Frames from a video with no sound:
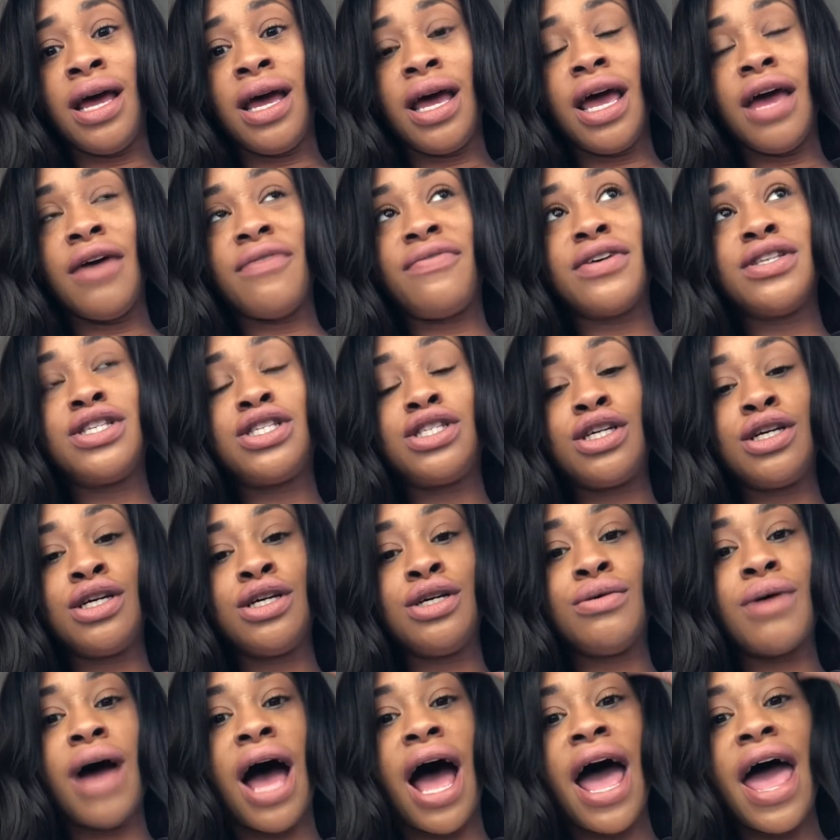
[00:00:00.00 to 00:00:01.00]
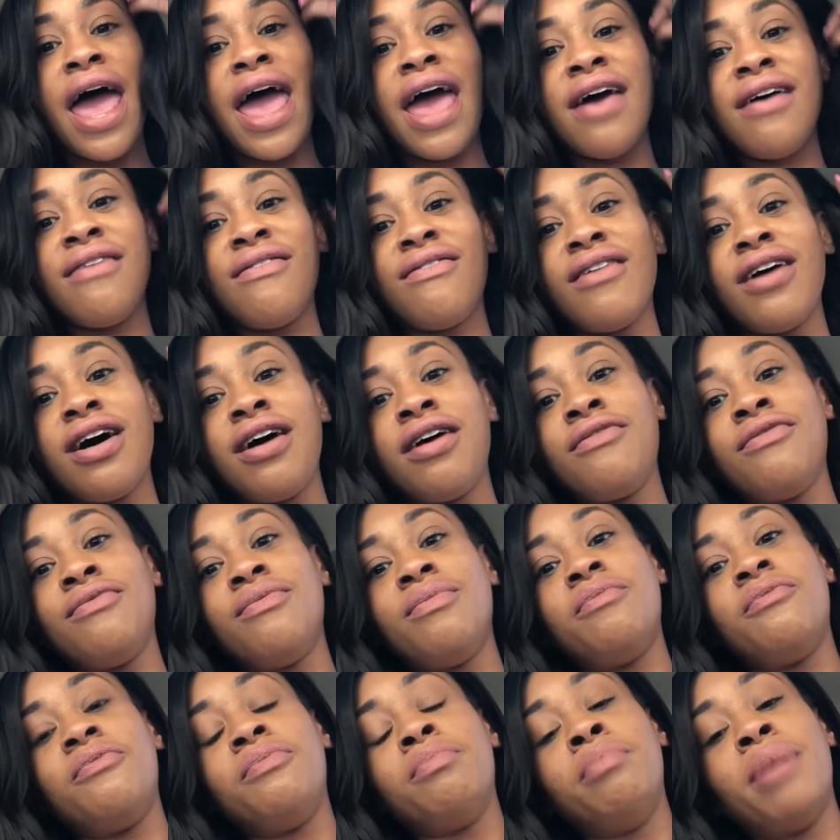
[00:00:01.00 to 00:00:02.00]
And for two, I have a
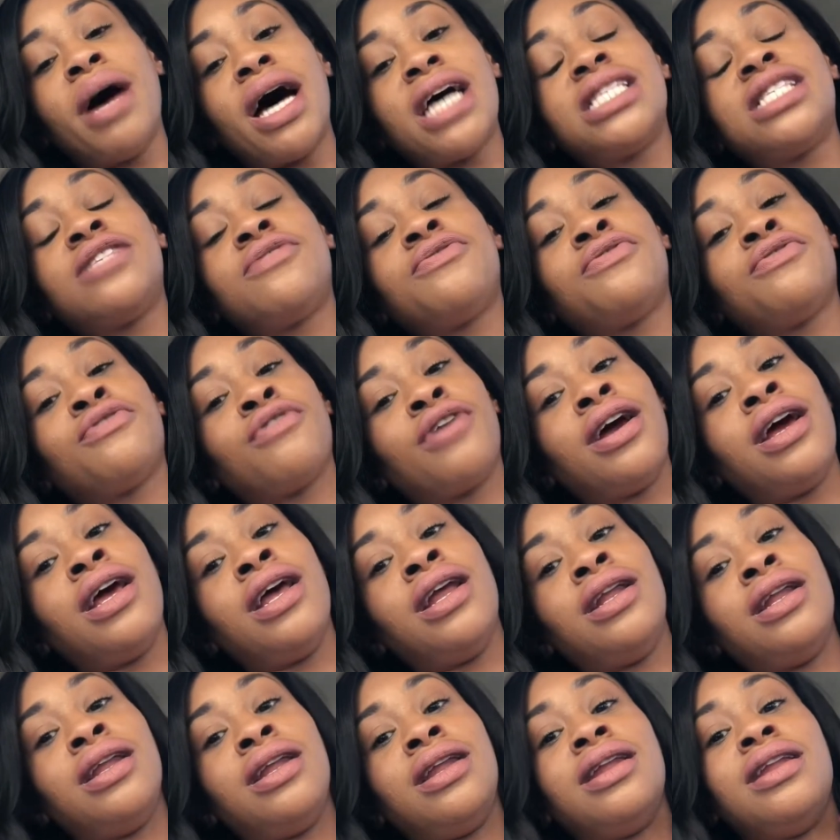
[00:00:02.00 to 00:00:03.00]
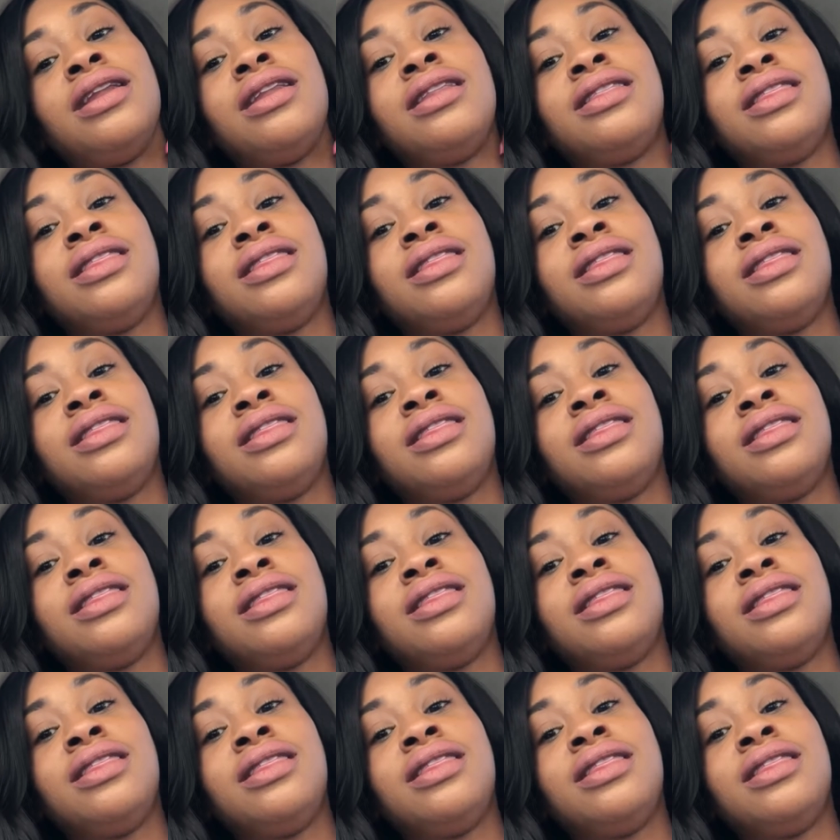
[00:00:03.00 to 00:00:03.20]
best friend